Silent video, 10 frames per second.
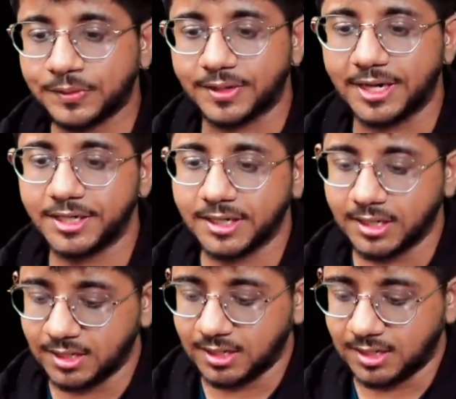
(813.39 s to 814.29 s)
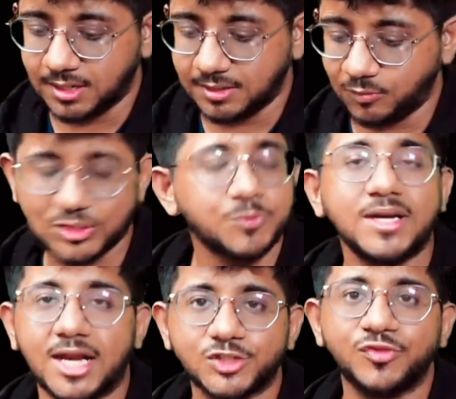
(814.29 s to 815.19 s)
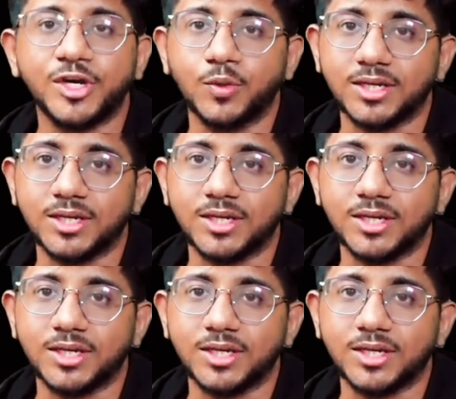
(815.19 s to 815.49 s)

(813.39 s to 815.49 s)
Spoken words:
Right, watch my last video.